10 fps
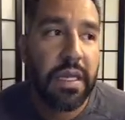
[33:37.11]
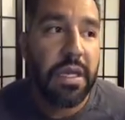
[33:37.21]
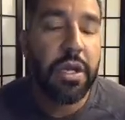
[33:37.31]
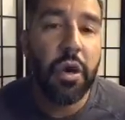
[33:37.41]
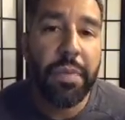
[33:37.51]

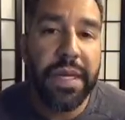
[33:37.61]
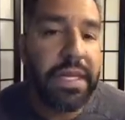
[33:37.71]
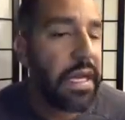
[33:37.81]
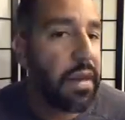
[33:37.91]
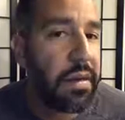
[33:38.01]
Nobody
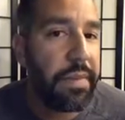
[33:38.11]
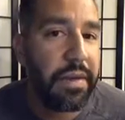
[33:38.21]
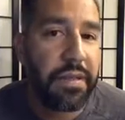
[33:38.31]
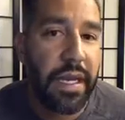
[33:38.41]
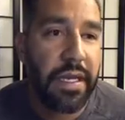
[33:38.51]
cared
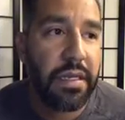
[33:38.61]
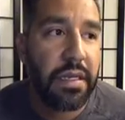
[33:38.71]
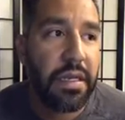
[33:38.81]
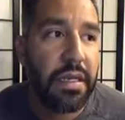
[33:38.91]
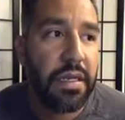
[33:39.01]
about that.
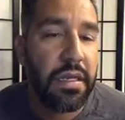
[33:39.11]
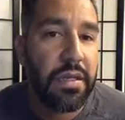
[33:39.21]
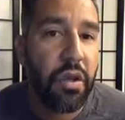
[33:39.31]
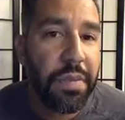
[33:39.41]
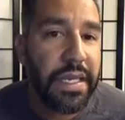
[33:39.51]

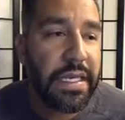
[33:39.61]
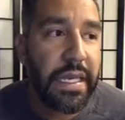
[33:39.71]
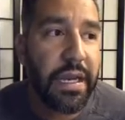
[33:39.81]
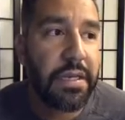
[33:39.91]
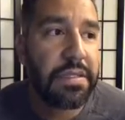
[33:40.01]
Nobody
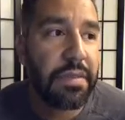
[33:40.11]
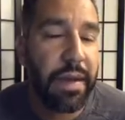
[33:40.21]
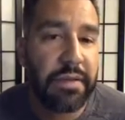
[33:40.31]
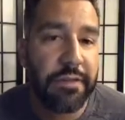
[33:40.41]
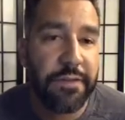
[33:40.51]
cares
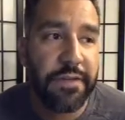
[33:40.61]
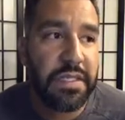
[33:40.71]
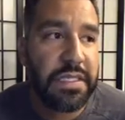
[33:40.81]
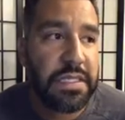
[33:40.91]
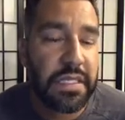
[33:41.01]
about the
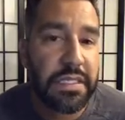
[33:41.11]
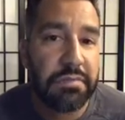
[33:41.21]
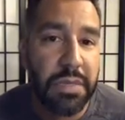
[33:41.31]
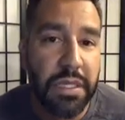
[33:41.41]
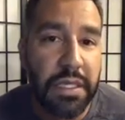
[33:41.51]
56
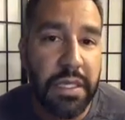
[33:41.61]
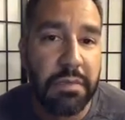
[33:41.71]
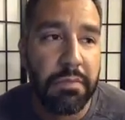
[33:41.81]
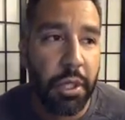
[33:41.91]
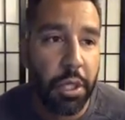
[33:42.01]
million
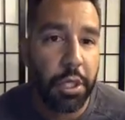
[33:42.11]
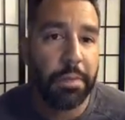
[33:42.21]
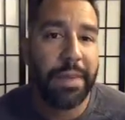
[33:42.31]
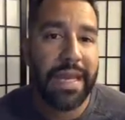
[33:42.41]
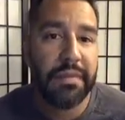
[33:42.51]

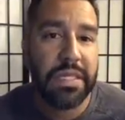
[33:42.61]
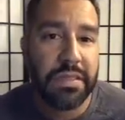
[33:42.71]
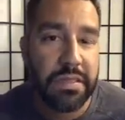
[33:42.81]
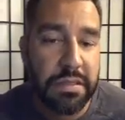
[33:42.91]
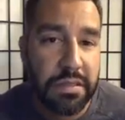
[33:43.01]
murdered
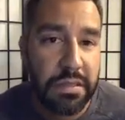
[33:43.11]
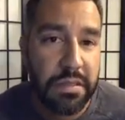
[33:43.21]
babies.